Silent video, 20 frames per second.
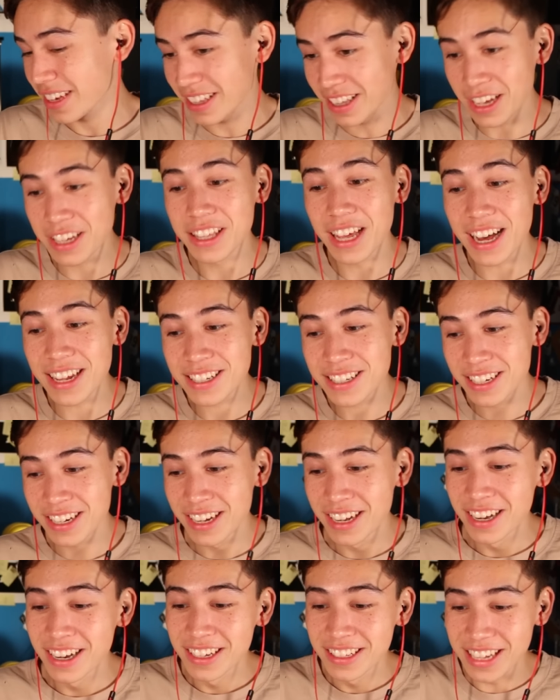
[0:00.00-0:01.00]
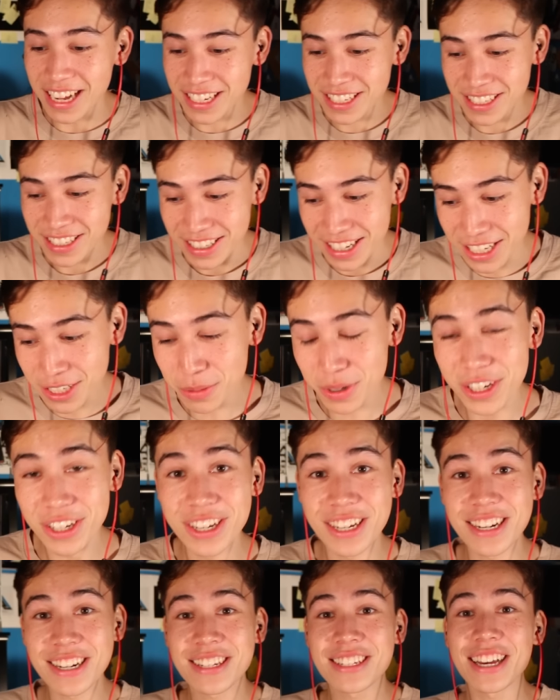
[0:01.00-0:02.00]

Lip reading: Like, that's what you're going to